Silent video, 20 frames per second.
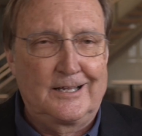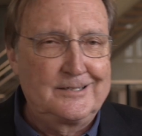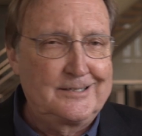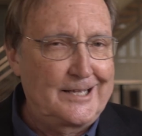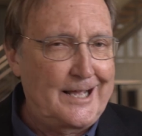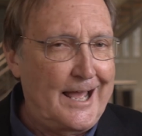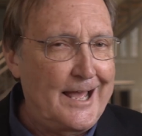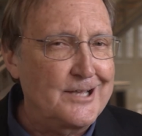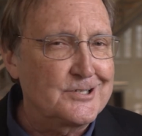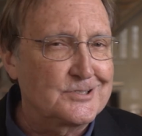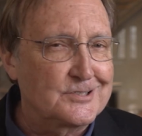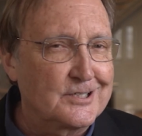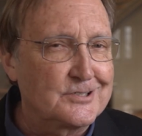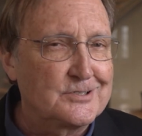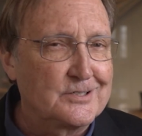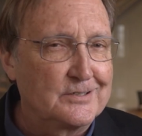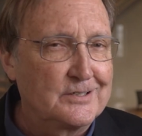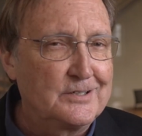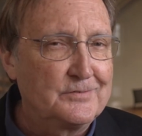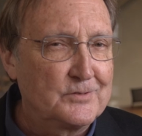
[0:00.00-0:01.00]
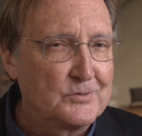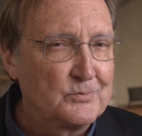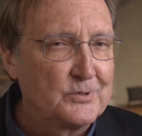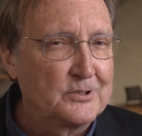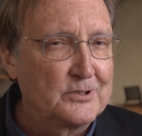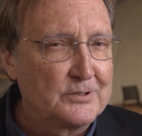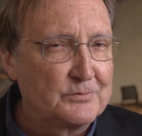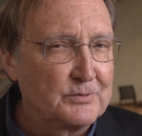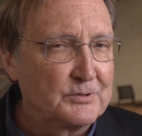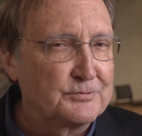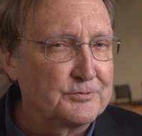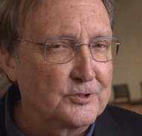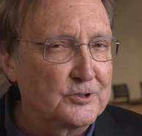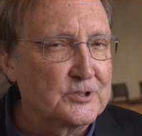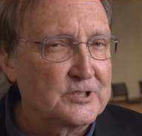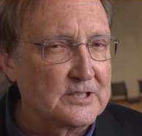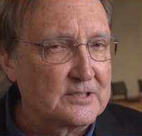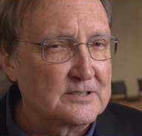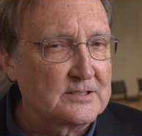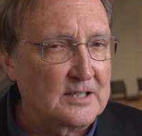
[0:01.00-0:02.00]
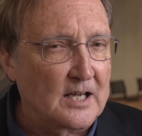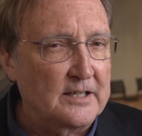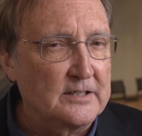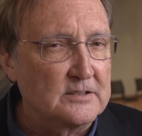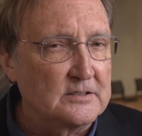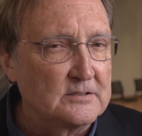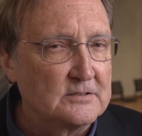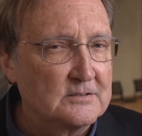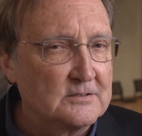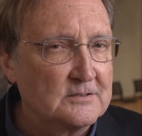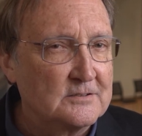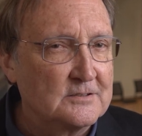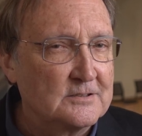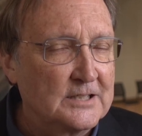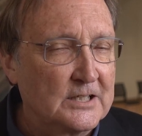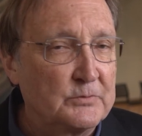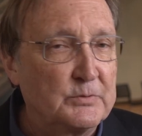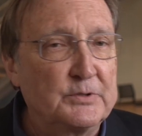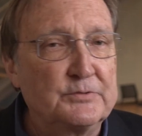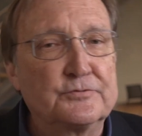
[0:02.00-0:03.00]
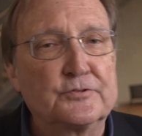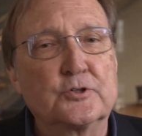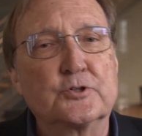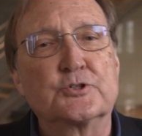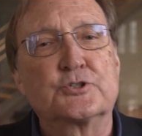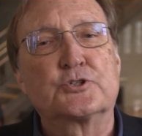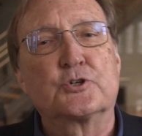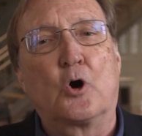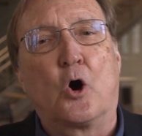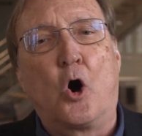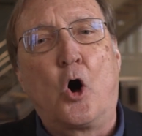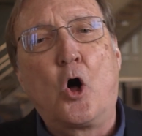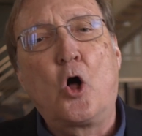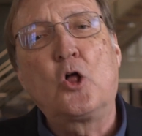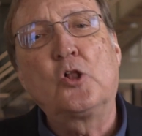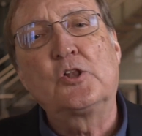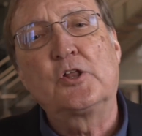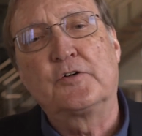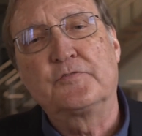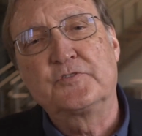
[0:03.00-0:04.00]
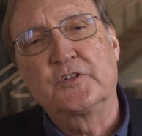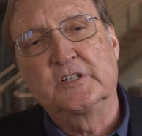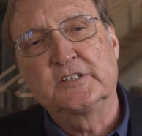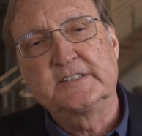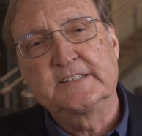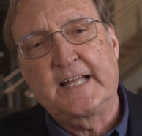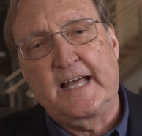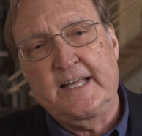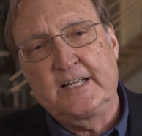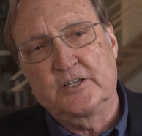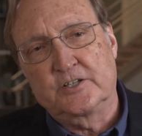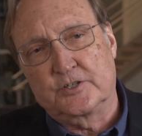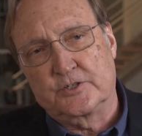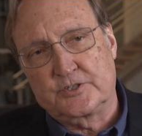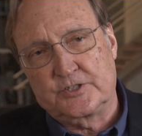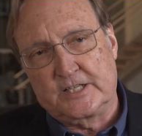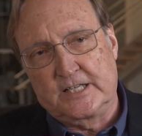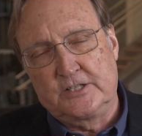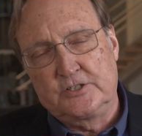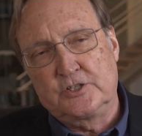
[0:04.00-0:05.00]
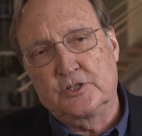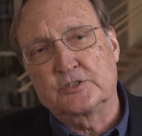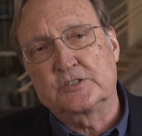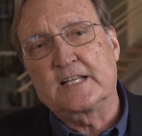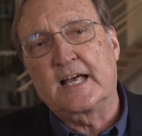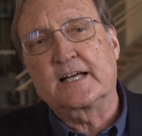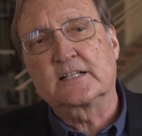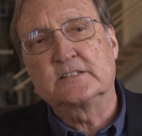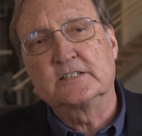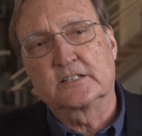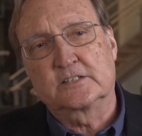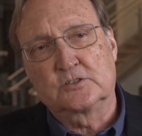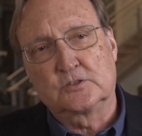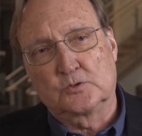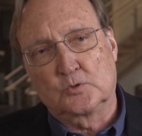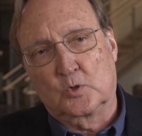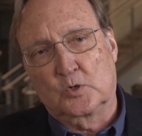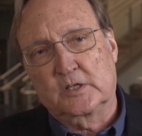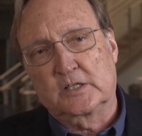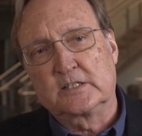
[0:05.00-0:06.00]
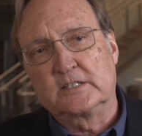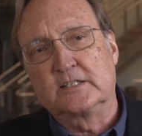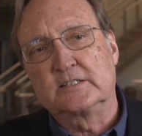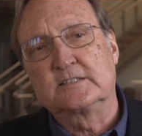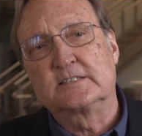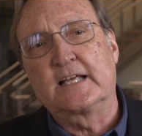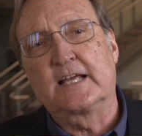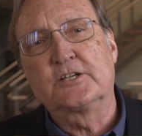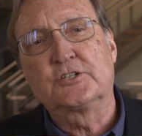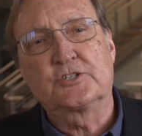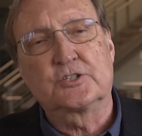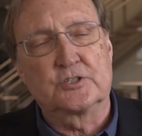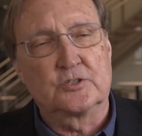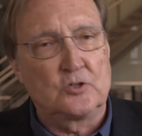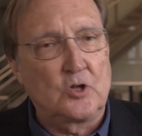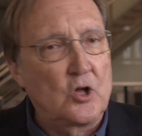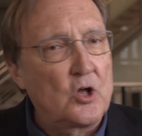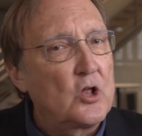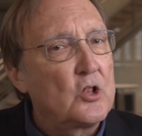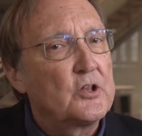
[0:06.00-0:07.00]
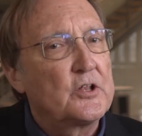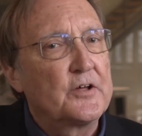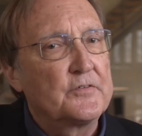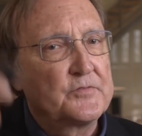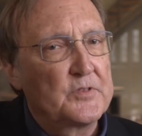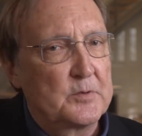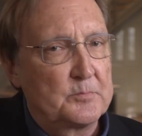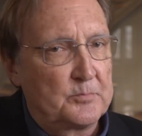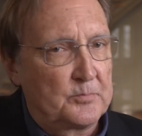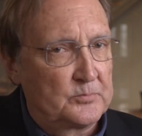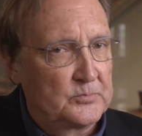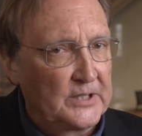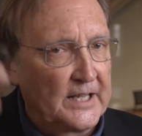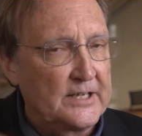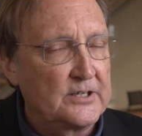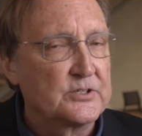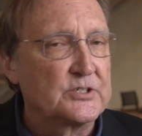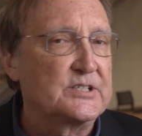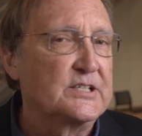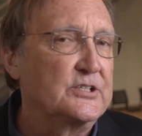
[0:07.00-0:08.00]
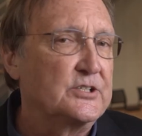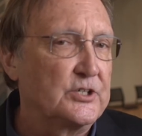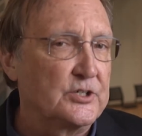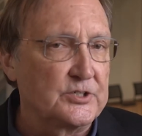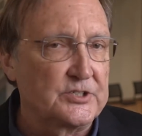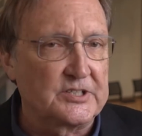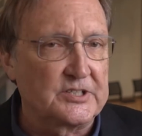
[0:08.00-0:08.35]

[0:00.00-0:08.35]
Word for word: And the S doesn't even really refer to site. It refers to all of the layers in your technical organizational, all of the layers in your